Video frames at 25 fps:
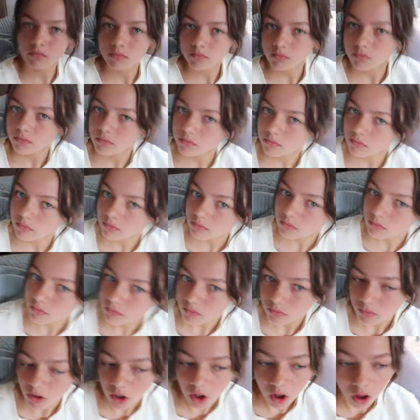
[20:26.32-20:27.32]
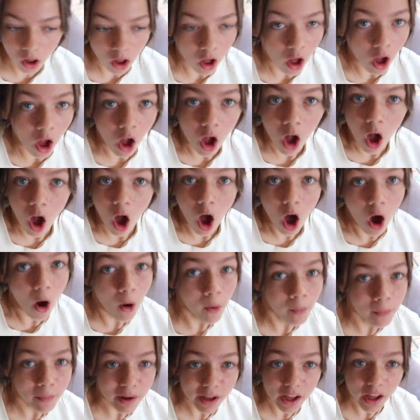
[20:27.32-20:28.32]
It'll make it better only if you do something
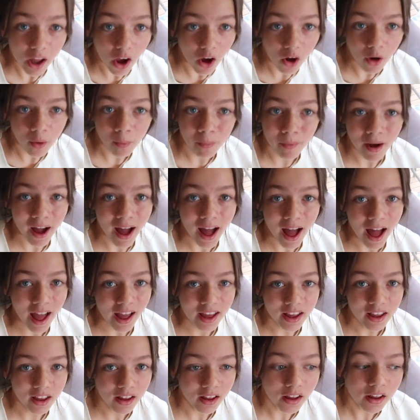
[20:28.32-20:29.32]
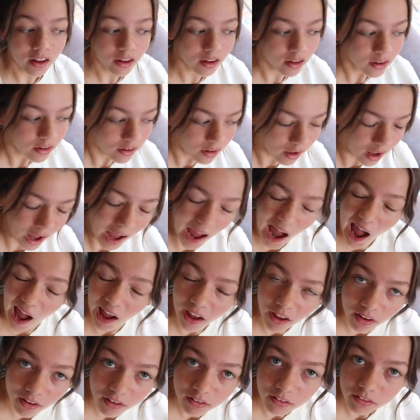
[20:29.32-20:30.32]
really oh wacky. oh my.
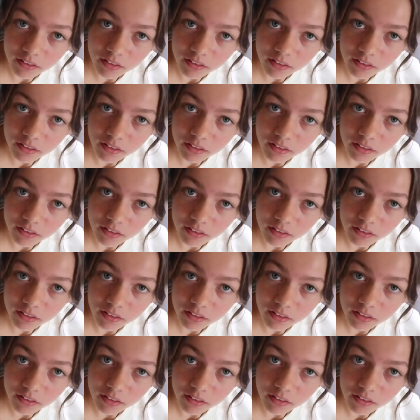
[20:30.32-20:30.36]
Ah.